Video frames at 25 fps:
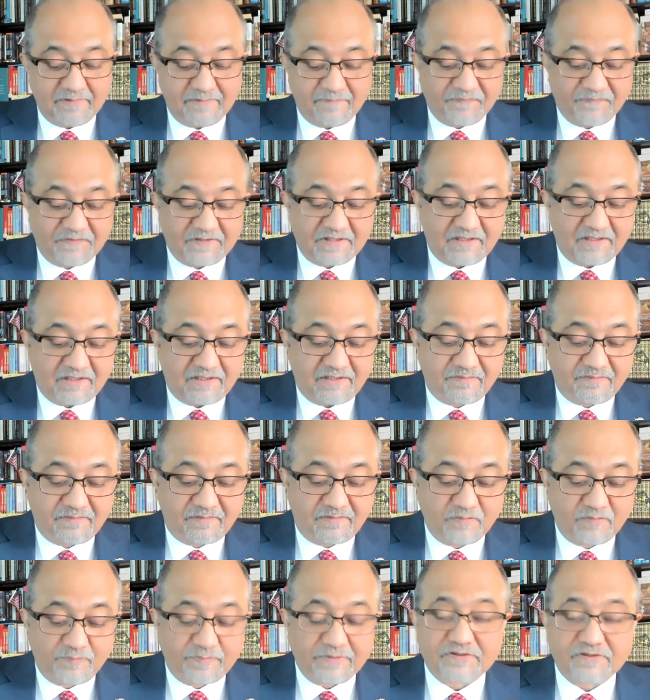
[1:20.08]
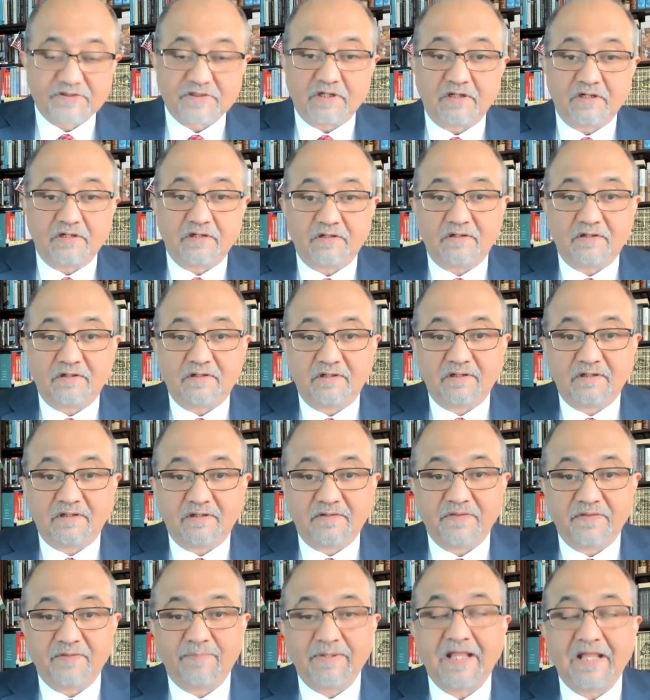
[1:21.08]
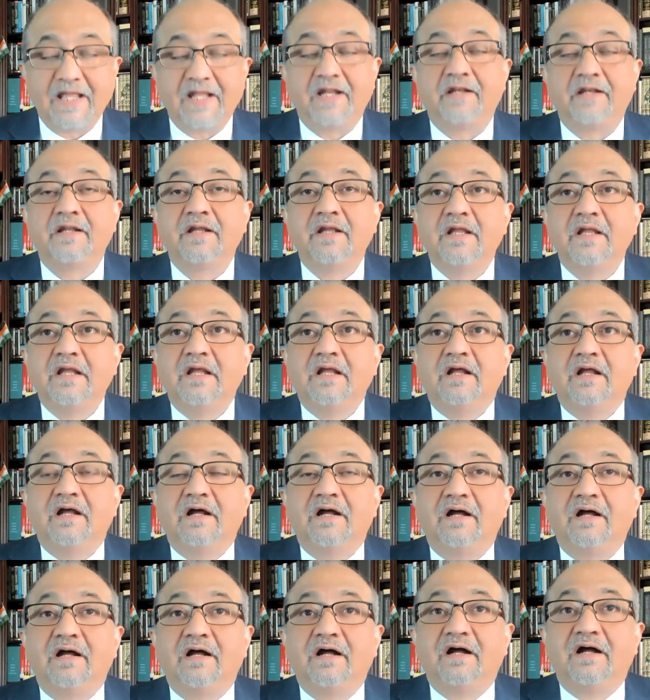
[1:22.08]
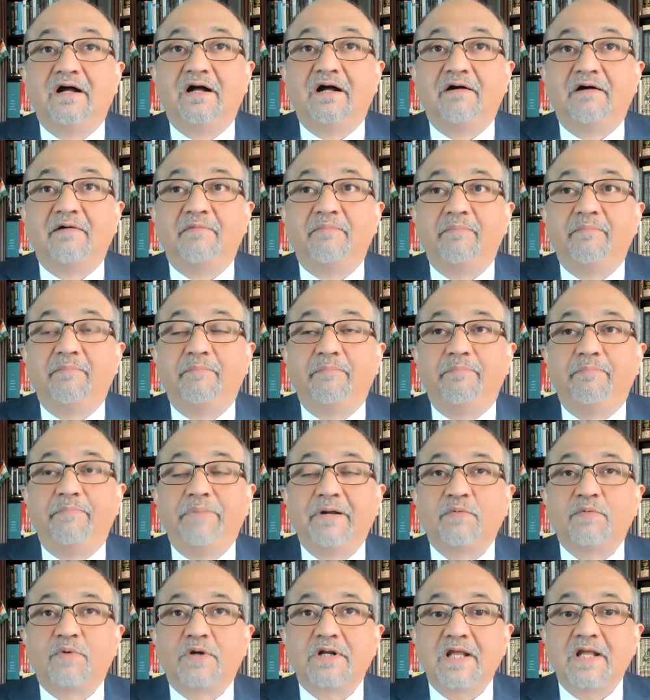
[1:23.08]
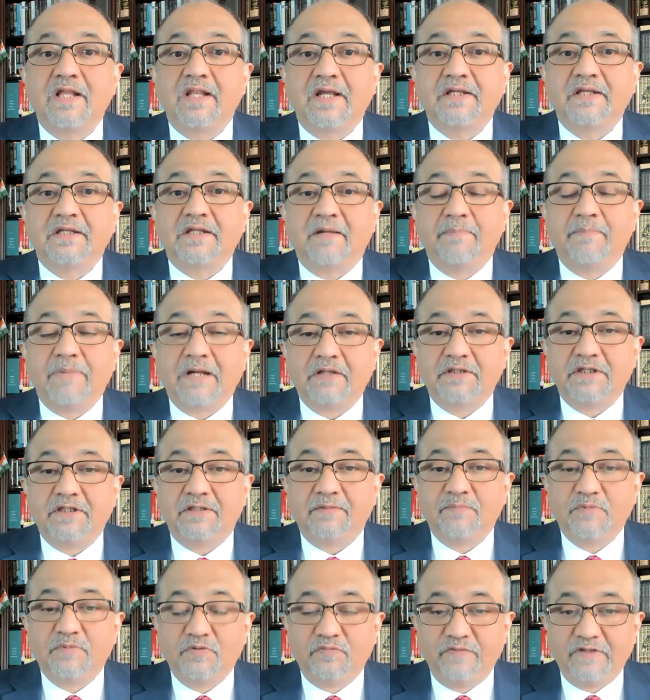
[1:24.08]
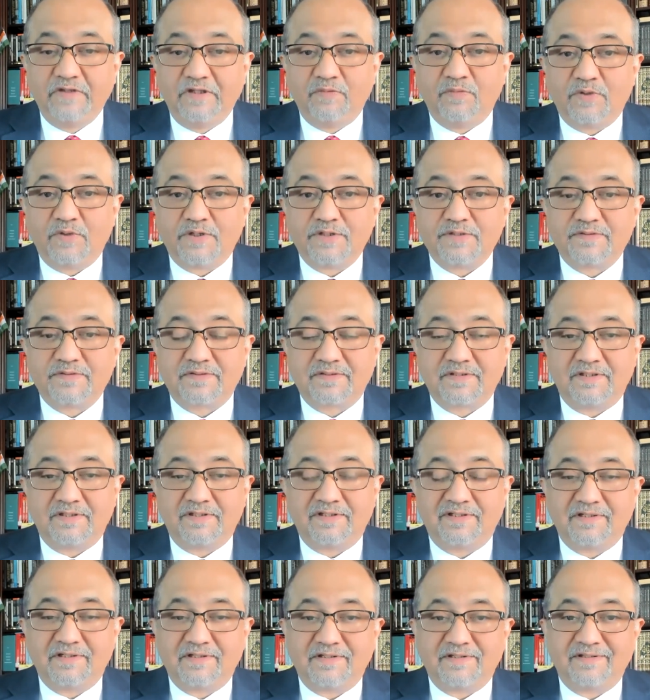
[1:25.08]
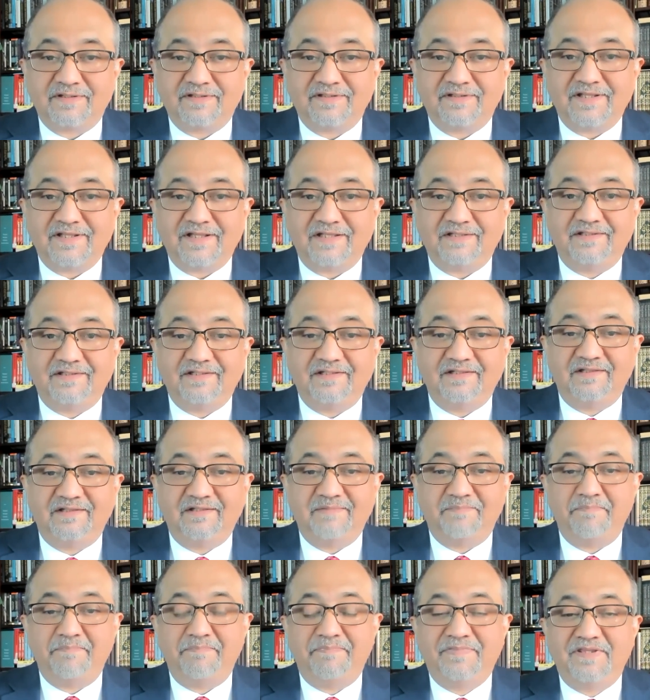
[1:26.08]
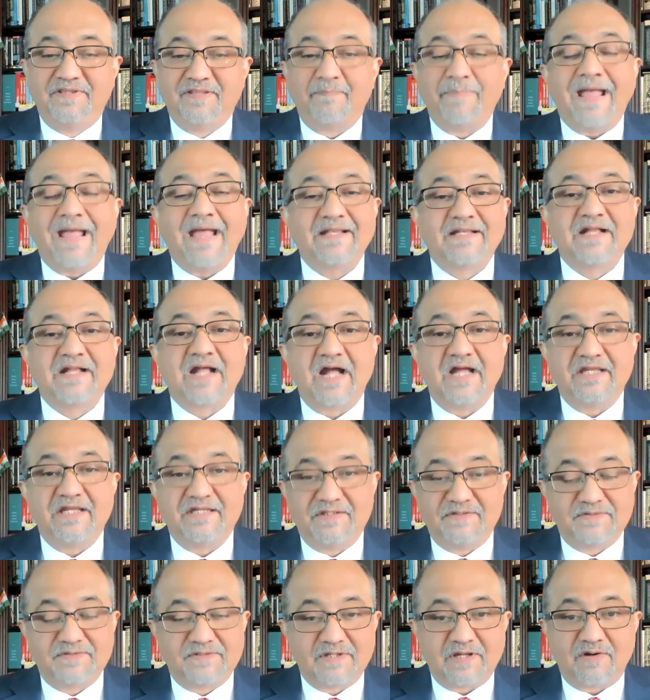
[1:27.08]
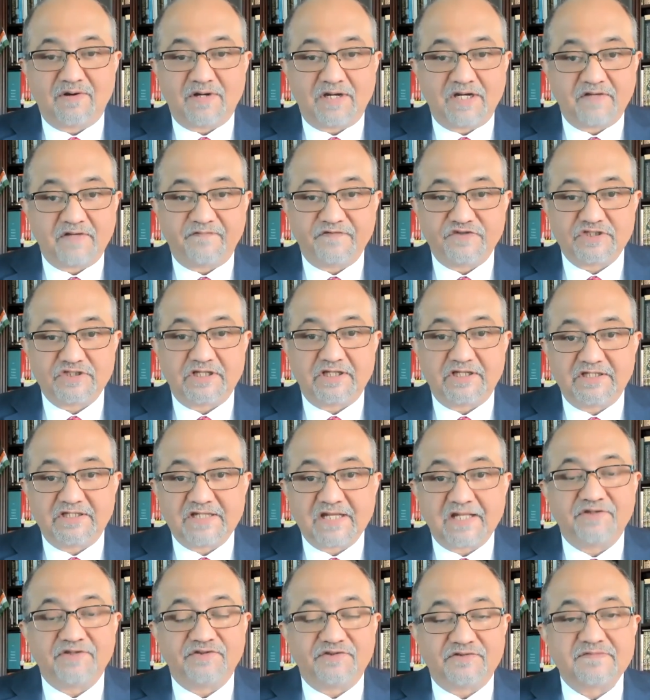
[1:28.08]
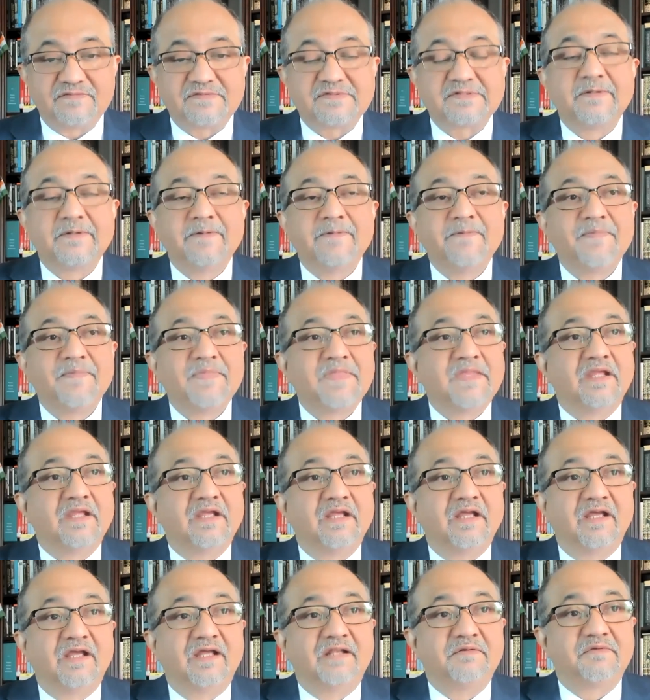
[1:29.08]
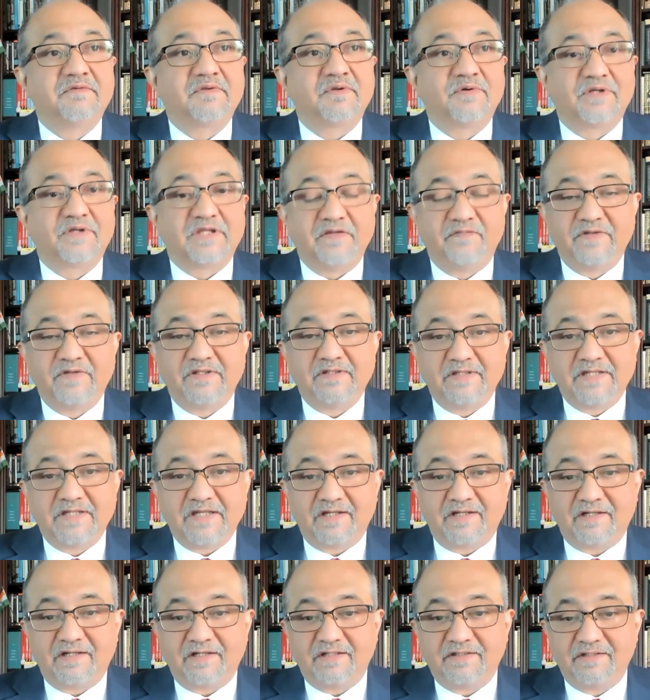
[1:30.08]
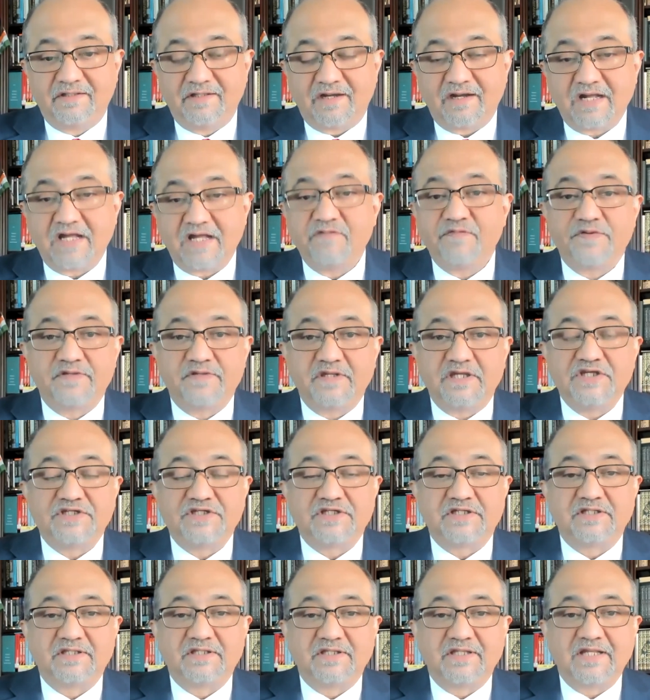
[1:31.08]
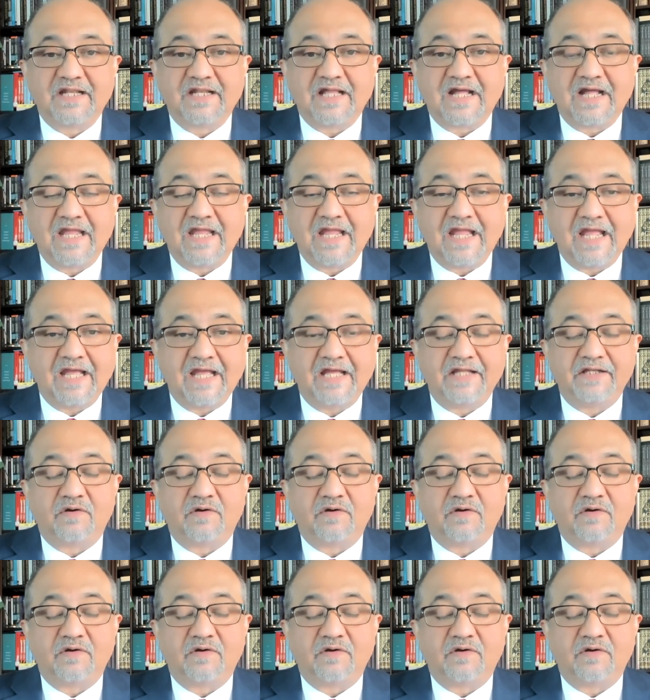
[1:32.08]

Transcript: uh, superstar on the planet. Uh, but what I liked about that movie was that the bad guy is now artificial intelligence. And so, given the, the conversation that I had